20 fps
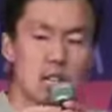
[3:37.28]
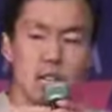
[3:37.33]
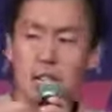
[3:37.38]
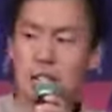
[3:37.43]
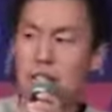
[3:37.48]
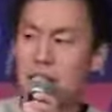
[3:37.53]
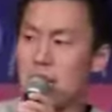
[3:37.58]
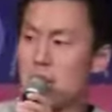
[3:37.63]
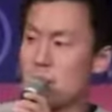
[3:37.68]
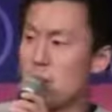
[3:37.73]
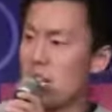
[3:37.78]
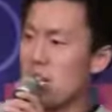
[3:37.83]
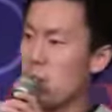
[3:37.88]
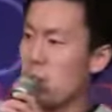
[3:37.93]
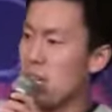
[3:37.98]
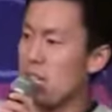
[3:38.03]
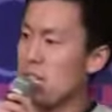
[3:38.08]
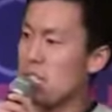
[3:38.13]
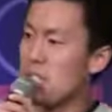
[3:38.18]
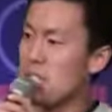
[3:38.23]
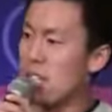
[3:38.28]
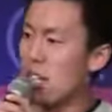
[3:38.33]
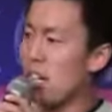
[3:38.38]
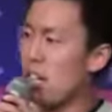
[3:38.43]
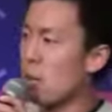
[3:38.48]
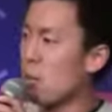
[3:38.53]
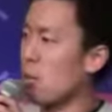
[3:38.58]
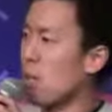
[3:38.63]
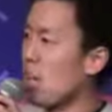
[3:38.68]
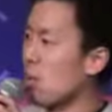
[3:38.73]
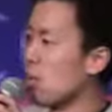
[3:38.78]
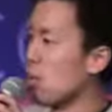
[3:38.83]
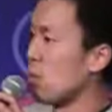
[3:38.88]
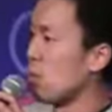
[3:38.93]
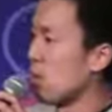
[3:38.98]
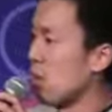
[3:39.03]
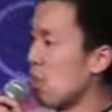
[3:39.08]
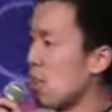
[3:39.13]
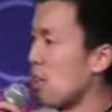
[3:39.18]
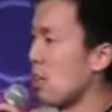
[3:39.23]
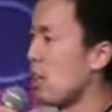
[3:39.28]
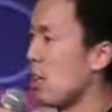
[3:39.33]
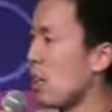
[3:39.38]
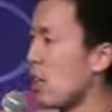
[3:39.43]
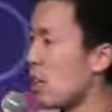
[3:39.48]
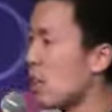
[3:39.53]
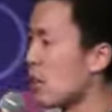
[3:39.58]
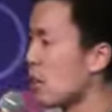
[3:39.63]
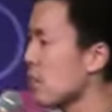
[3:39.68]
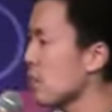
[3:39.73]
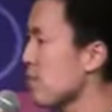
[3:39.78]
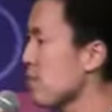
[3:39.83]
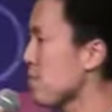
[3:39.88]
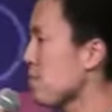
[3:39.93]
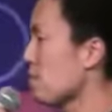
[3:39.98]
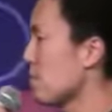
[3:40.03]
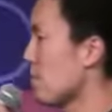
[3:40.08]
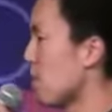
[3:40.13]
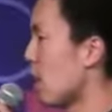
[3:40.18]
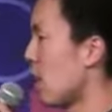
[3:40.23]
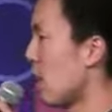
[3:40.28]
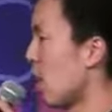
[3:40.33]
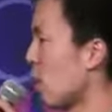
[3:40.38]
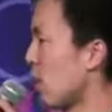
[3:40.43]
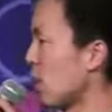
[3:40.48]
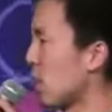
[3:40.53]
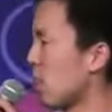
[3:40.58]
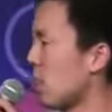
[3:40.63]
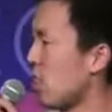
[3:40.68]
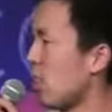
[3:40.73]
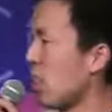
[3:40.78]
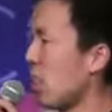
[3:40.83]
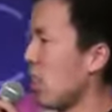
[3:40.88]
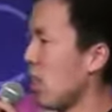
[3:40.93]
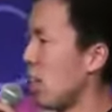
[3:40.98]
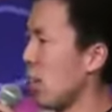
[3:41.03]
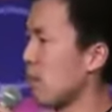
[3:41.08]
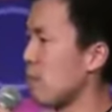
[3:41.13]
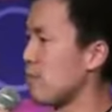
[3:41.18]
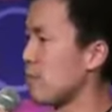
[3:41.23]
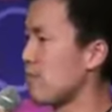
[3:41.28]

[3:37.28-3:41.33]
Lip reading: I can recommend a chair, probably. I know a good chair.